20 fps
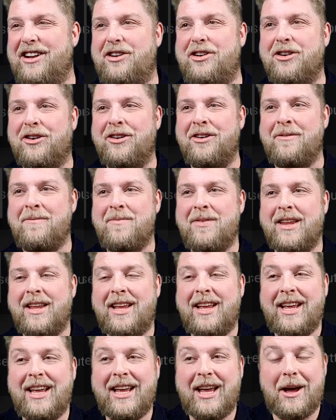done.
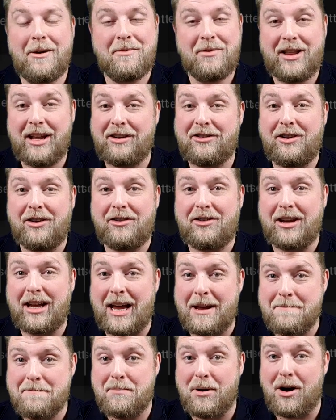And this is
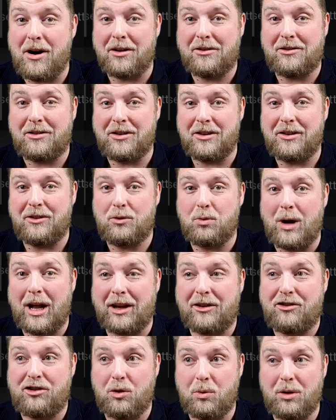important as well,
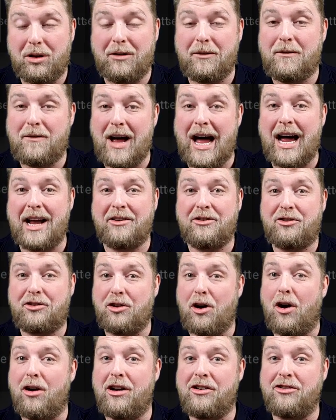because you will find
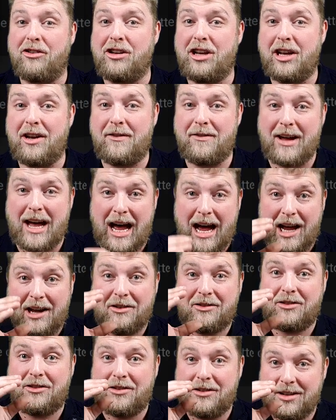storage on your
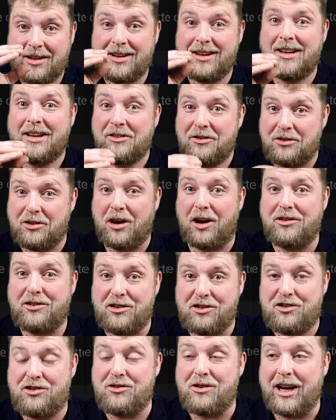device start to
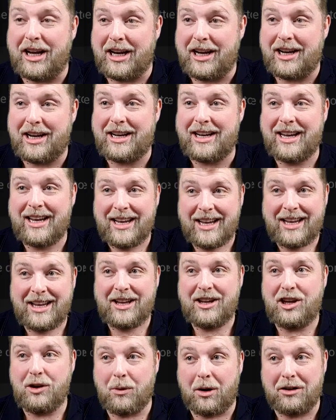shrink.
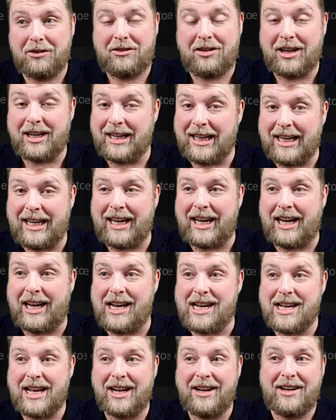You want to
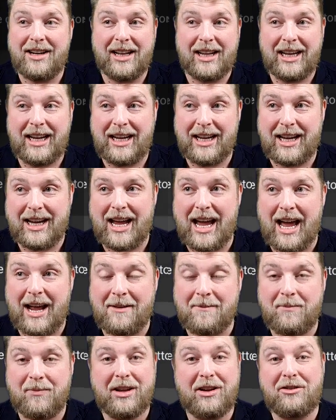delete and delete
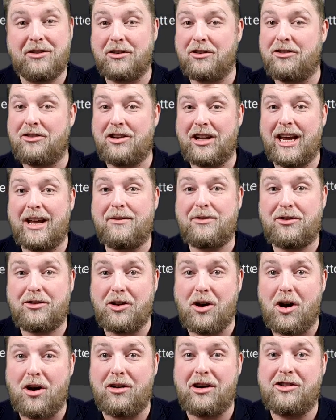again. This will save
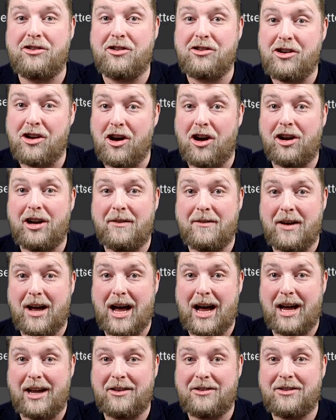storage on your
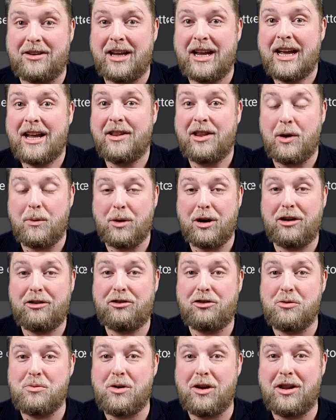device. There was
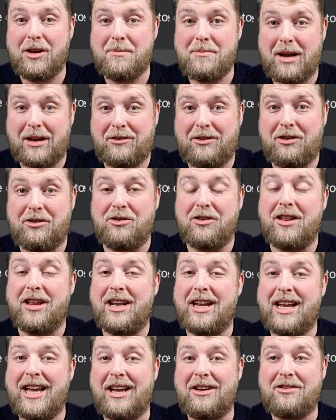someone that messaged the other
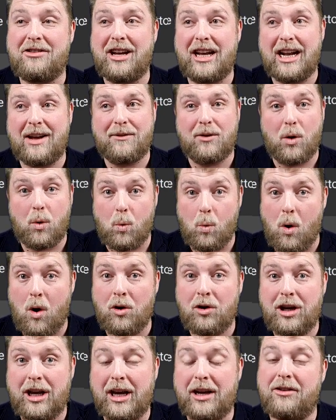day saying I've got
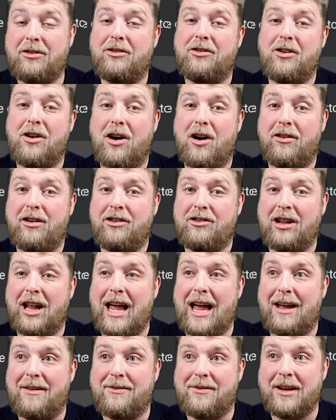1 gig of storage
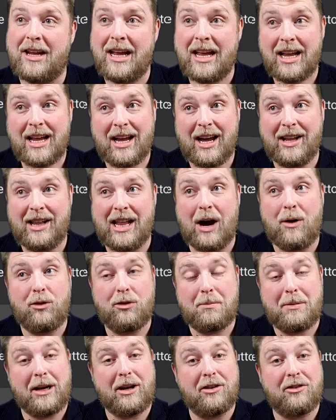left, and that was
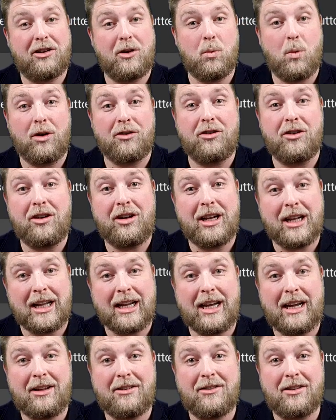because he wasn't
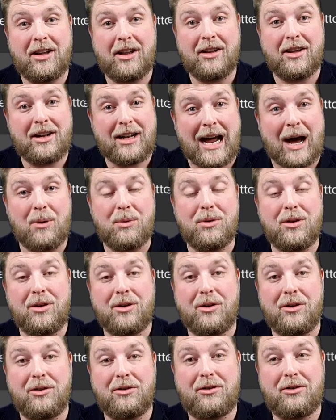deleting the
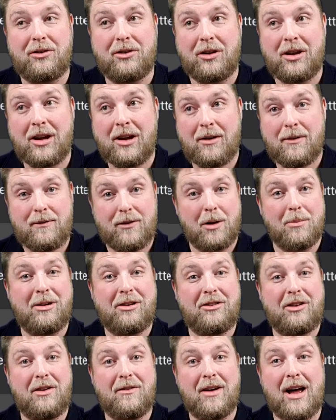downloads from his
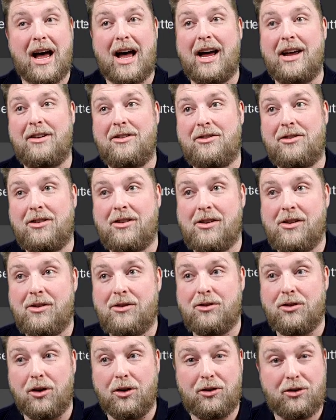device.
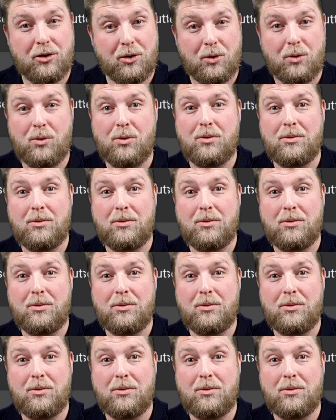So do